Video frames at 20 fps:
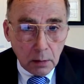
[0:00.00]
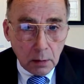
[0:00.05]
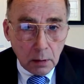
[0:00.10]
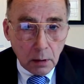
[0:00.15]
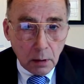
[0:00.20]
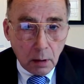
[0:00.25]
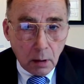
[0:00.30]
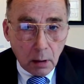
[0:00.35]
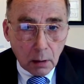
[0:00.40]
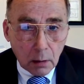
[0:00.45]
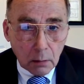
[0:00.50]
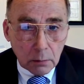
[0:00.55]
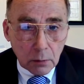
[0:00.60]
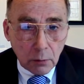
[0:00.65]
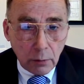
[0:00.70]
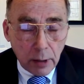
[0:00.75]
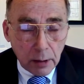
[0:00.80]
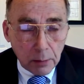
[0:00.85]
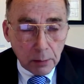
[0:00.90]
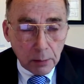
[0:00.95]
our
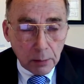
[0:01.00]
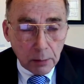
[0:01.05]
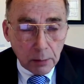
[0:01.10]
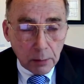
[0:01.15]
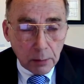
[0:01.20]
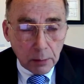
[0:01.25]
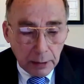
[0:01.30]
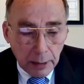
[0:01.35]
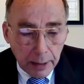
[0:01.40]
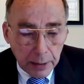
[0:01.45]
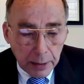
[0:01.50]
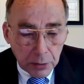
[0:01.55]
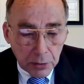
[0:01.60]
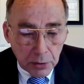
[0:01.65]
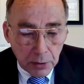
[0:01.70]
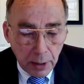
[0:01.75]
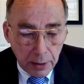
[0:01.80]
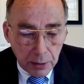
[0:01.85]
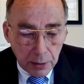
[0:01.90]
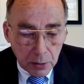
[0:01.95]
credibility in the United
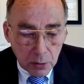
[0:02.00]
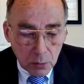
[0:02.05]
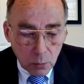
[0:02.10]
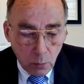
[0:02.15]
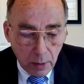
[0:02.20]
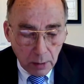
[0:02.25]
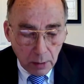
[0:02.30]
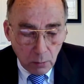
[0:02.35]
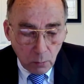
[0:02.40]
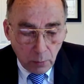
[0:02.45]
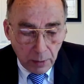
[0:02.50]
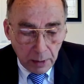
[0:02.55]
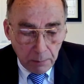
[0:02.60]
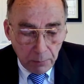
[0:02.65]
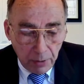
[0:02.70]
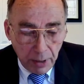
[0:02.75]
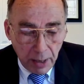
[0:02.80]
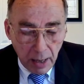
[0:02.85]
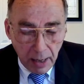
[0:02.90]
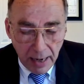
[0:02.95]
States when
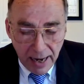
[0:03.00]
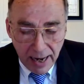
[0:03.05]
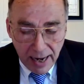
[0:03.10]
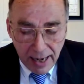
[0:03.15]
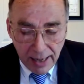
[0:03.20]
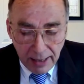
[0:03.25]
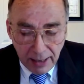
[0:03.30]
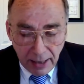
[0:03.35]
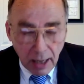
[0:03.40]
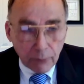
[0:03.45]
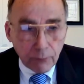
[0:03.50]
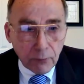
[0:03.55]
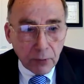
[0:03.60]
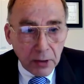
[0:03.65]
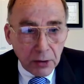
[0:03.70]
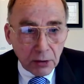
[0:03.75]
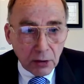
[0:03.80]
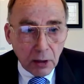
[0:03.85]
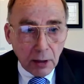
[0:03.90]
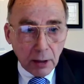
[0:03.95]
we hang
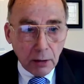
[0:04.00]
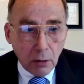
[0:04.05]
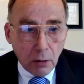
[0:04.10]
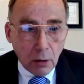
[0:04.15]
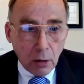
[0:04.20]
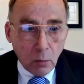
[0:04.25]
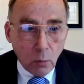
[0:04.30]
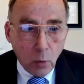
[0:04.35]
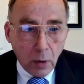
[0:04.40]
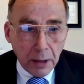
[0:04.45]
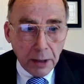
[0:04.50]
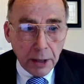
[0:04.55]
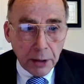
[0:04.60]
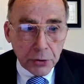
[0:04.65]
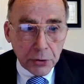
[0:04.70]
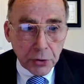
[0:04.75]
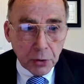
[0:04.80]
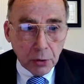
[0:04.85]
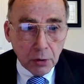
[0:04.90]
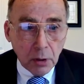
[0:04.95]
everything on one
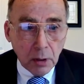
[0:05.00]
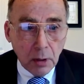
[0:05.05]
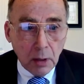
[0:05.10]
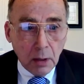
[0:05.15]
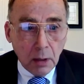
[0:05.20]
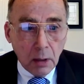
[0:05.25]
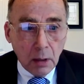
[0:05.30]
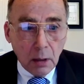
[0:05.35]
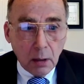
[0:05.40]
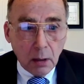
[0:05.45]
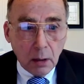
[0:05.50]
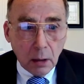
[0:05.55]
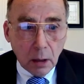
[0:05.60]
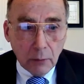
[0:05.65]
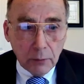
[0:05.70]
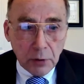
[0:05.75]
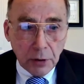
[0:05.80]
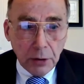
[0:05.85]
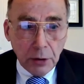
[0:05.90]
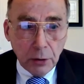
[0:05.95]
issue
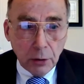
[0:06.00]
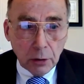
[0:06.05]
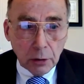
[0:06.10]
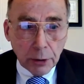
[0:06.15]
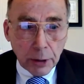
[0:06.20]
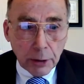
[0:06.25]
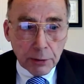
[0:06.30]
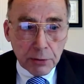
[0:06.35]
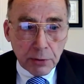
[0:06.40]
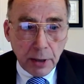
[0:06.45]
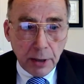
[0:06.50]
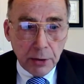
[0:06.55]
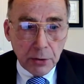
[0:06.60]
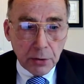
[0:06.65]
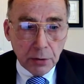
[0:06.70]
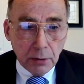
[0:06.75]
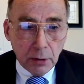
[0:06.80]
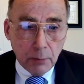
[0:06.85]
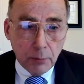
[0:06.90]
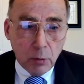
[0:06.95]
of
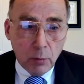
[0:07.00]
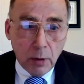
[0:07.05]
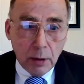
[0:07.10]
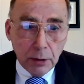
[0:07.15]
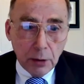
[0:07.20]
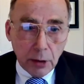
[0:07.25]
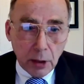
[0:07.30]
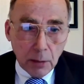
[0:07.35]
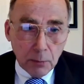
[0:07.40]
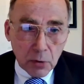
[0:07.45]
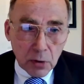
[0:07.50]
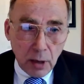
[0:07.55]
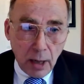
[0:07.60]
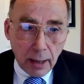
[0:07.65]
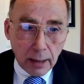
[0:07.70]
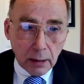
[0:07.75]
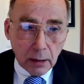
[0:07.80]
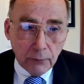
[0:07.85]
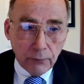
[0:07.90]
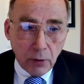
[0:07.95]
denuclearization. Number one, Kim's
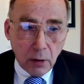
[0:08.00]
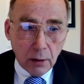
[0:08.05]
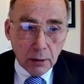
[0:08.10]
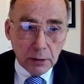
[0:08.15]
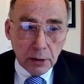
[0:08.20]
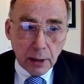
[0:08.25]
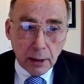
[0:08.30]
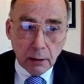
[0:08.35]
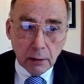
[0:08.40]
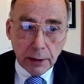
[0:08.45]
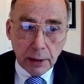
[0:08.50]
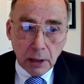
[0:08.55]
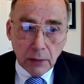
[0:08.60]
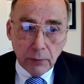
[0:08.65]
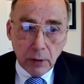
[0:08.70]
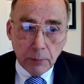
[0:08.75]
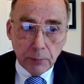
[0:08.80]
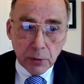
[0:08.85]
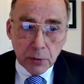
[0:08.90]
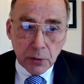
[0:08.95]
not going to voluntarily
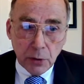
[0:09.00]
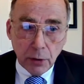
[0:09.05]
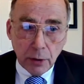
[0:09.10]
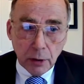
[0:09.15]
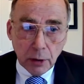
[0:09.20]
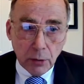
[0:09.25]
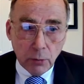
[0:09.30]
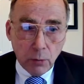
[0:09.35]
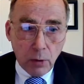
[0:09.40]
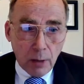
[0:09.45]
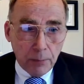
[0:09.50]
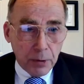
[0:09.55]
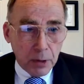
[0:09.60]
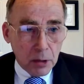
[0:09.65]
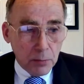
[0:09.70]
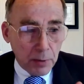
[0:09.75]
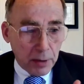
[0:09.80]
give up his nuclear weapons,